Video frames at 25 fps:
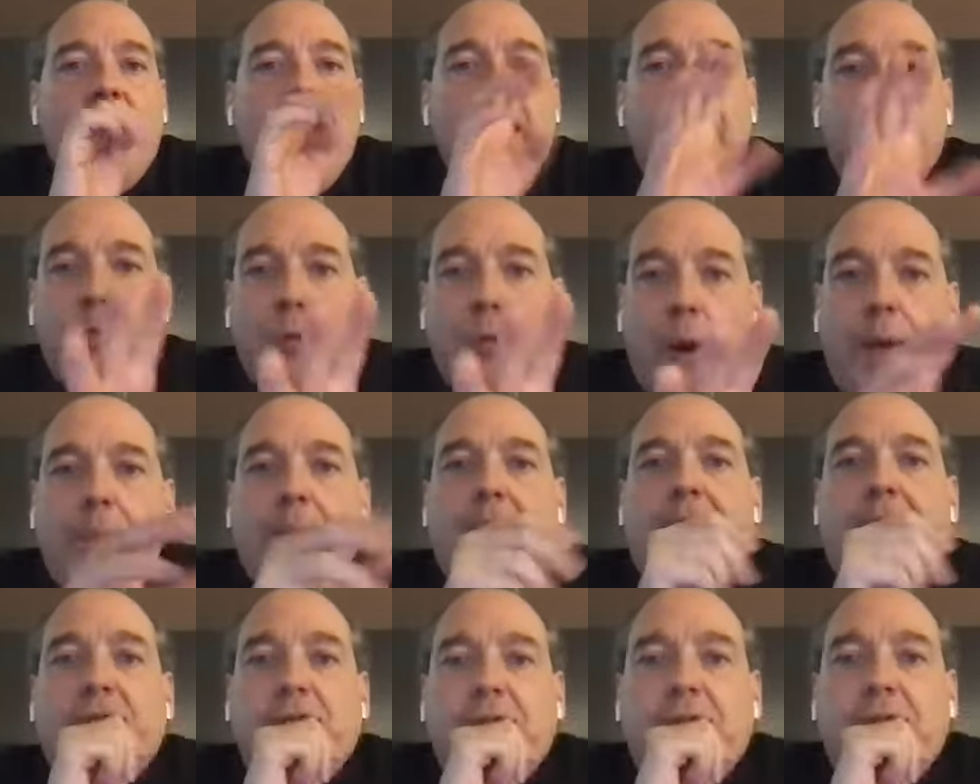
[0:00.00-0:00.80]
You have a
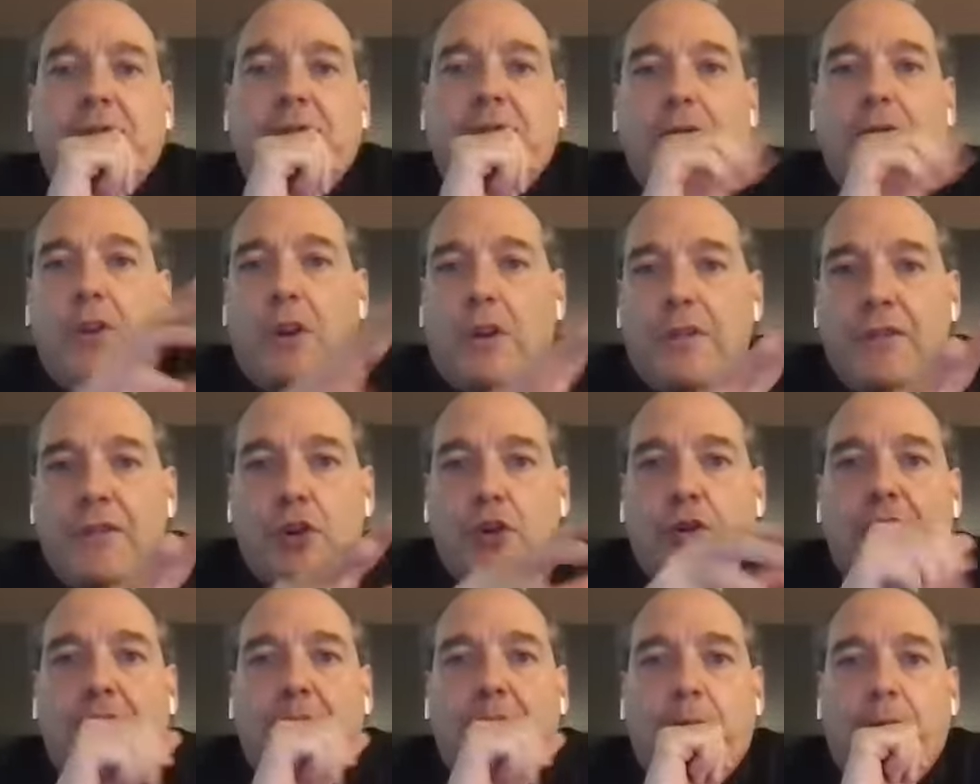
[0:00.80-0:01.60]
weight matrix of a
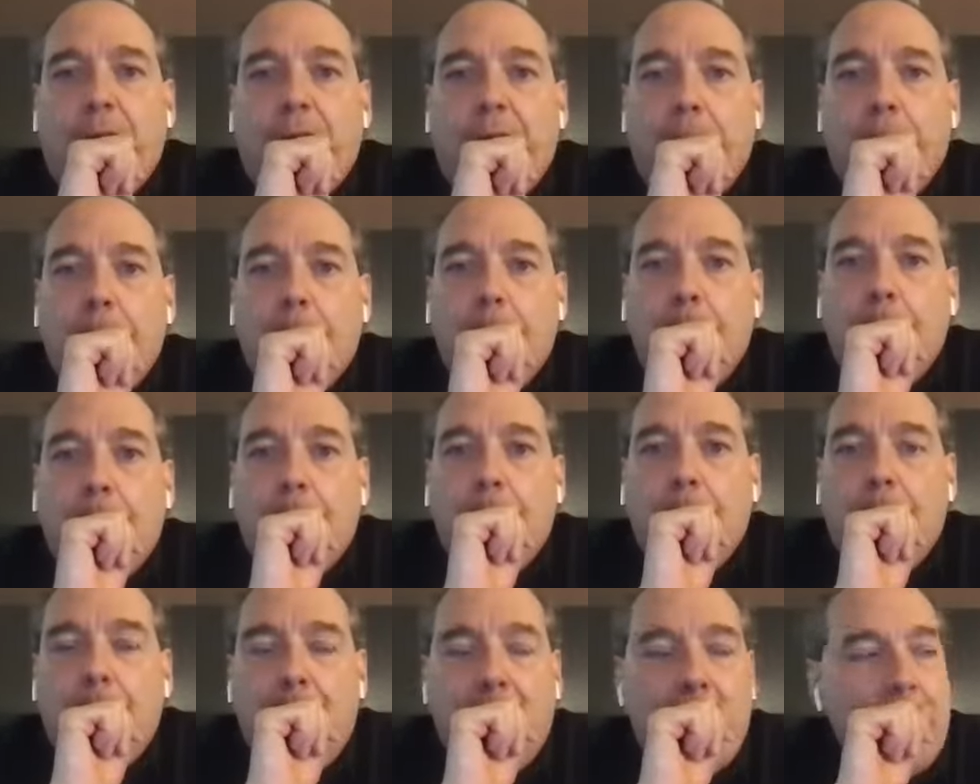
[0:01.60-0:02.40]
neural network.
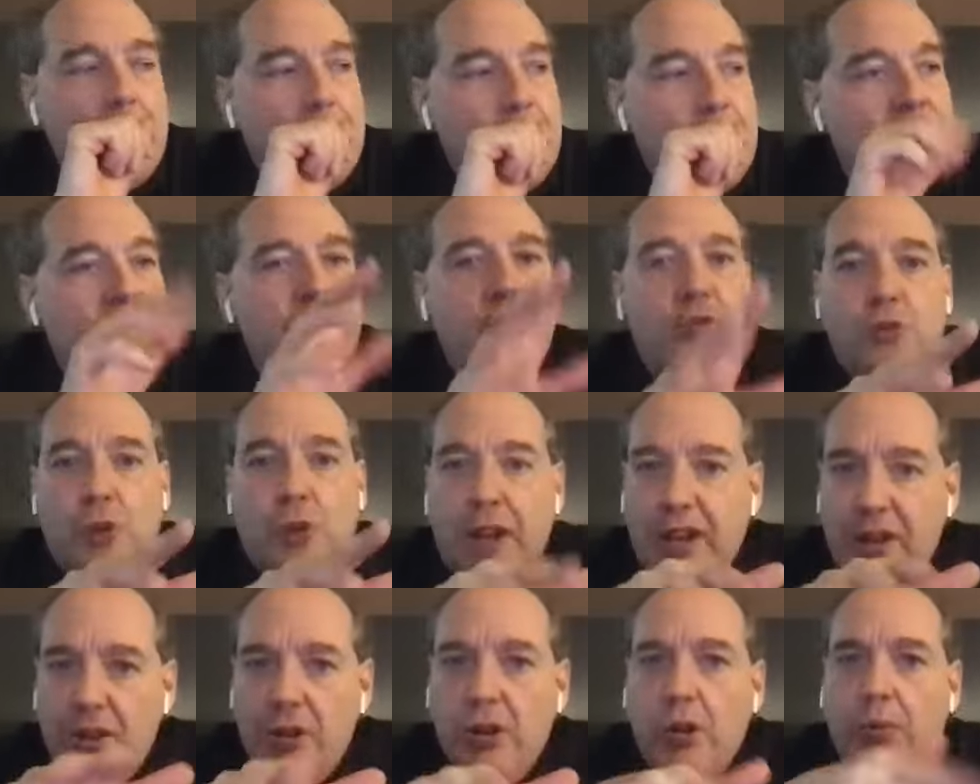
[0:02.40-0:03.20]
And you're
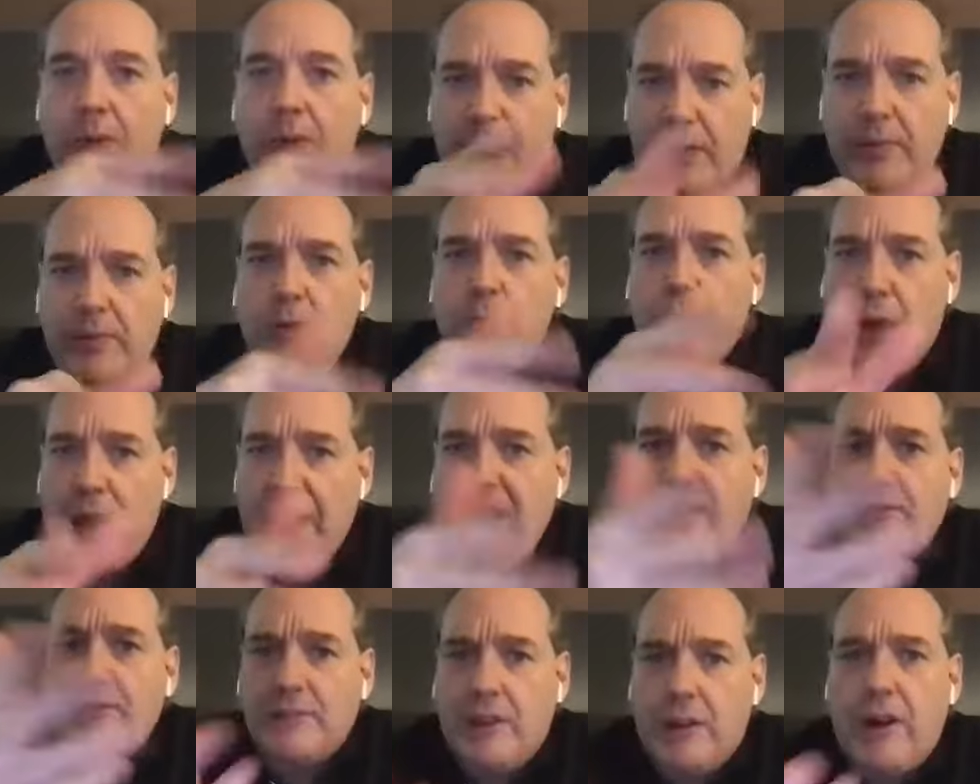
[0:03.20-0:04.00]
trained, we
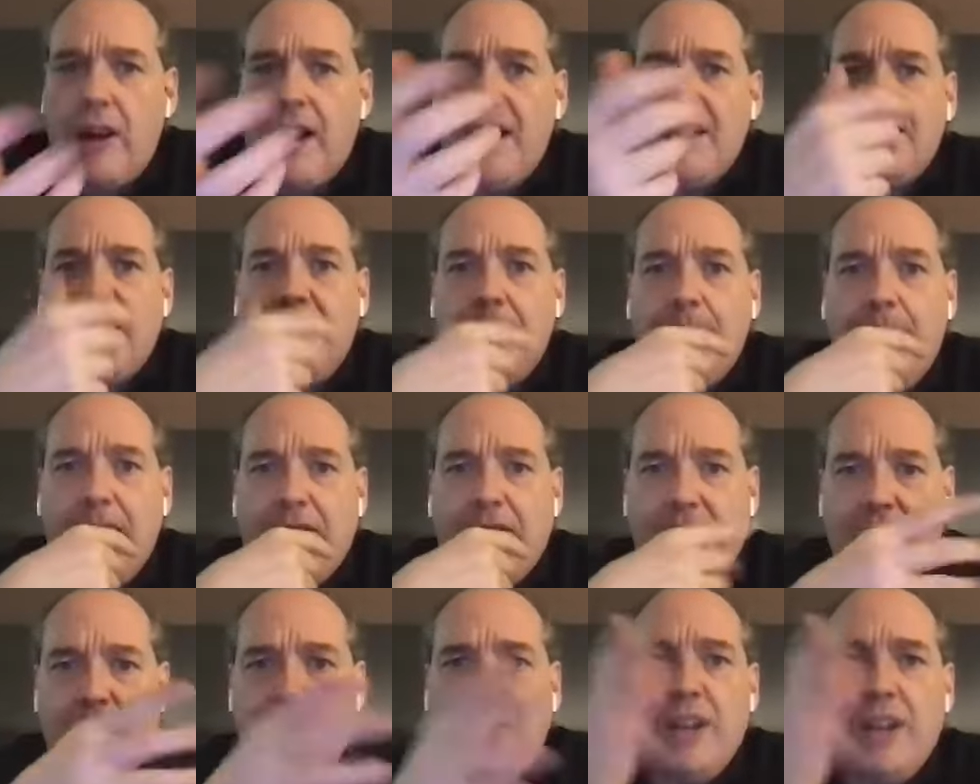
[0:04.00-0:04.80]
regularize the
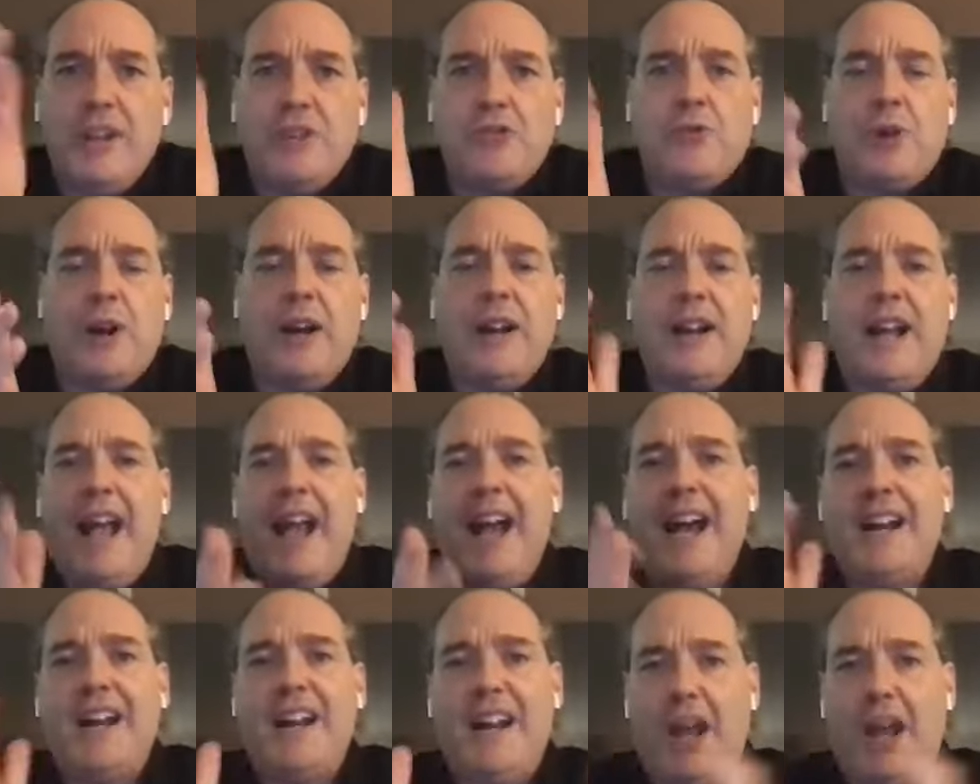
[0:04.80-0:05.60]
matrix, right? You try
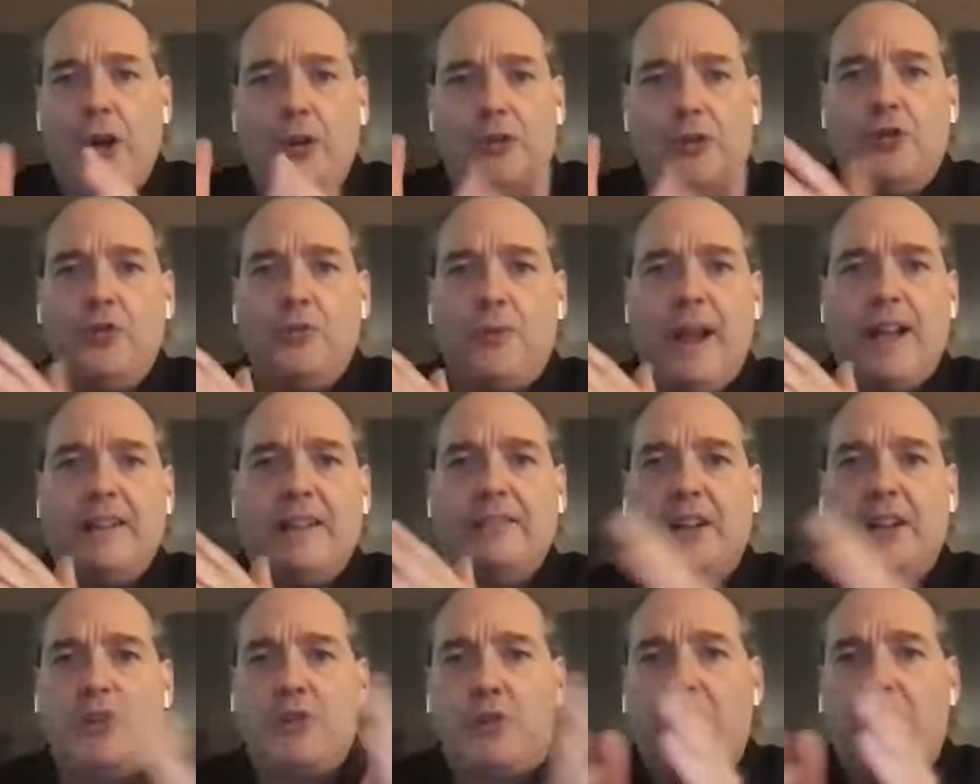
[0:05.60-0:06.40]
to add an L2
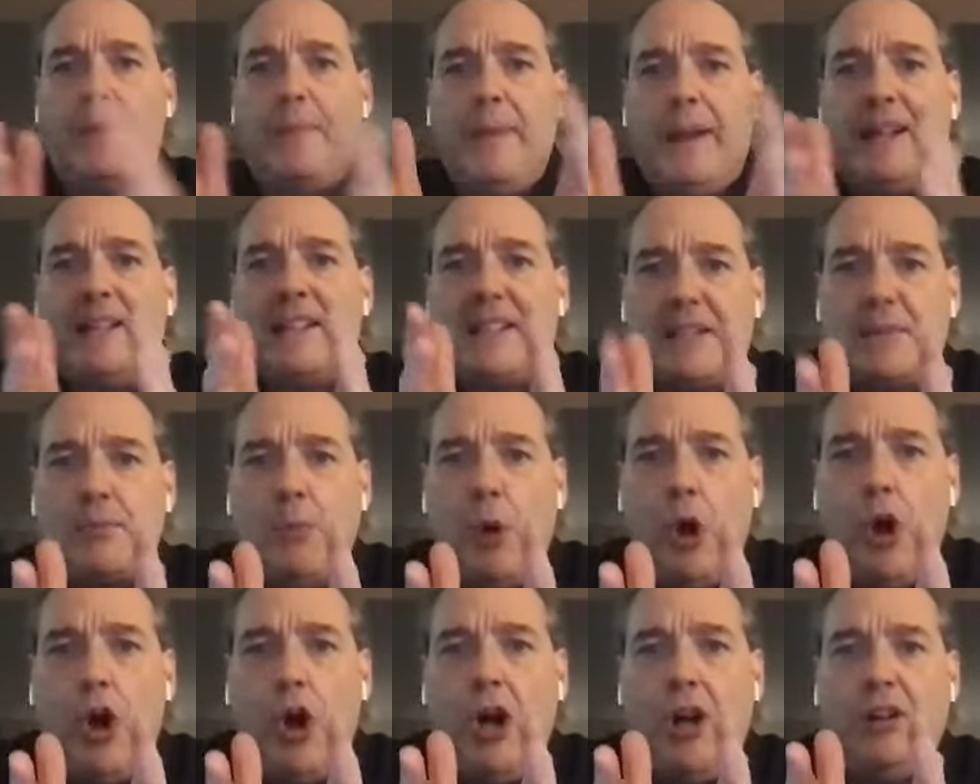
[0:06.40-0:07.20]
regular, you try to make it
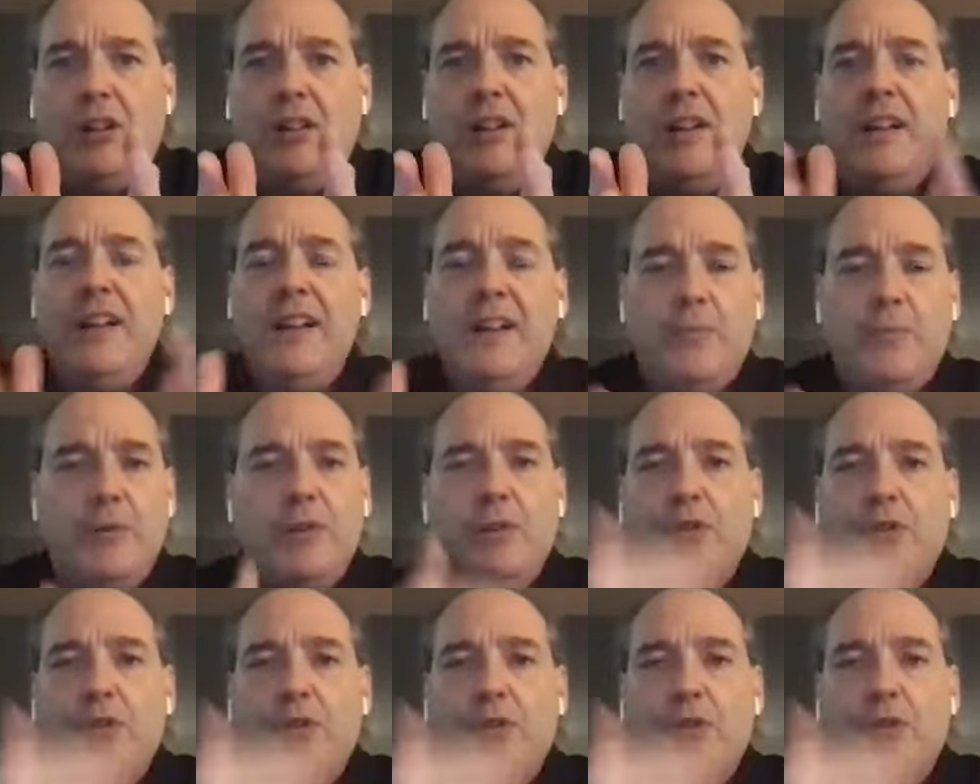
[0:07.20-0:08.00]
small
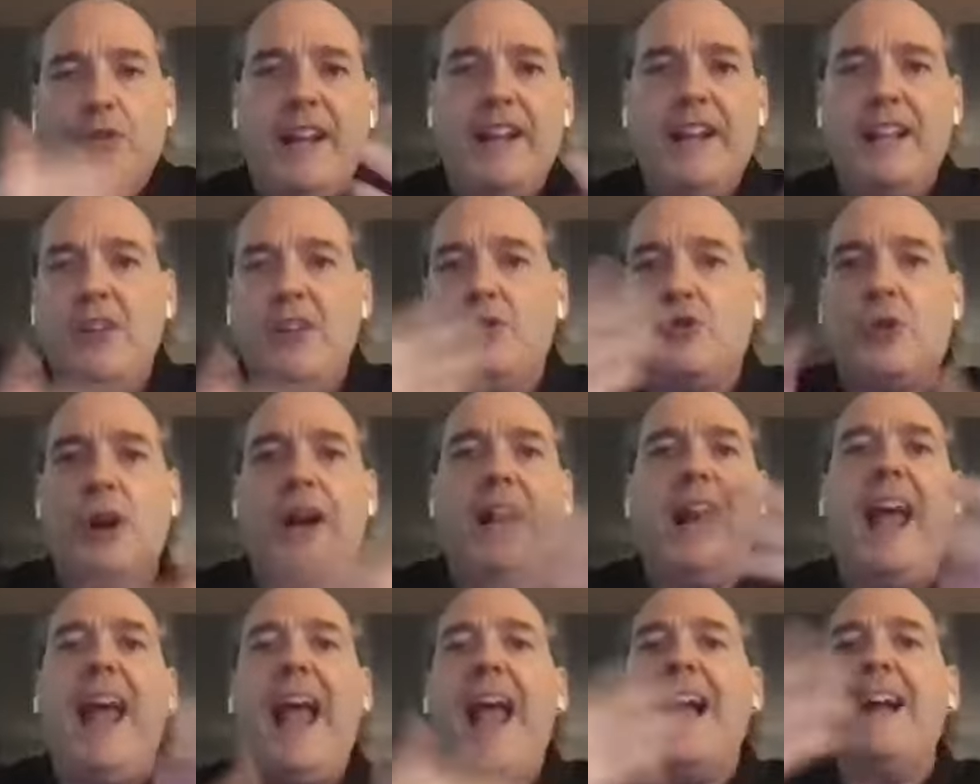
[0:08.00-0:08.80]
when you train it, you
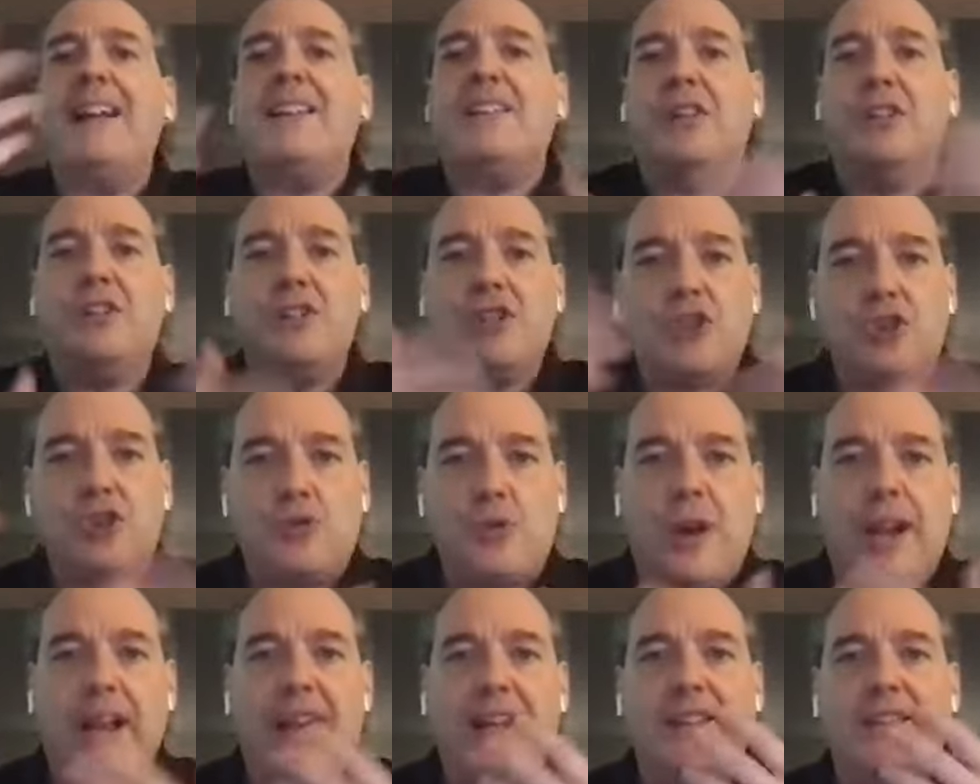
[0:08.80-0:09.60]
try to add
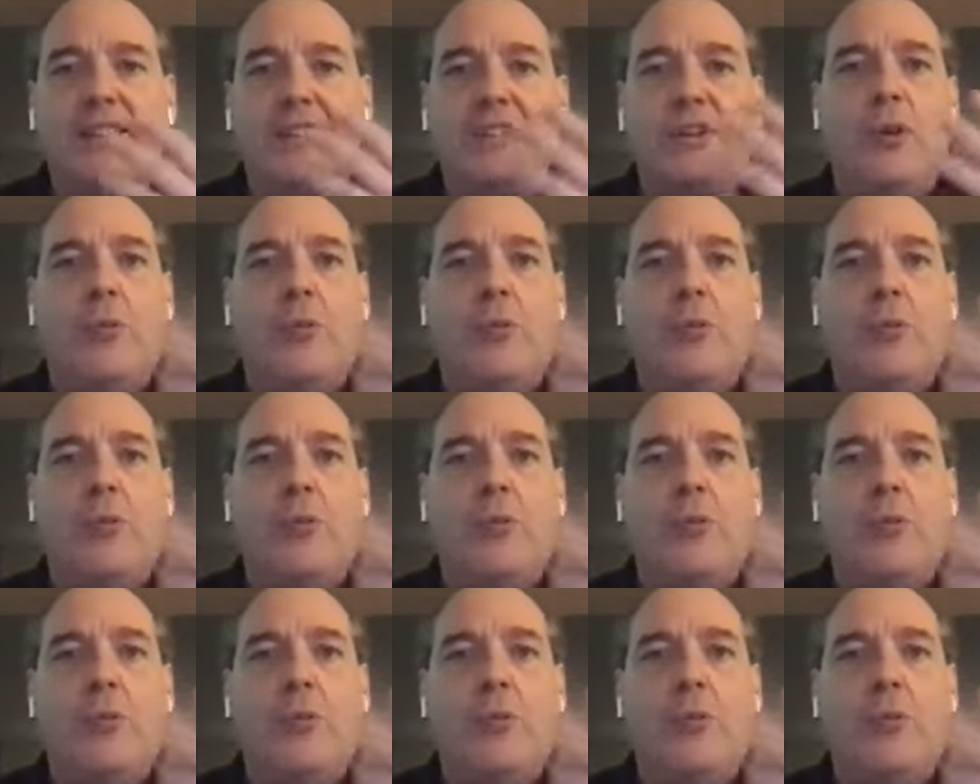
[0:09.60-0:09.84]
constraints.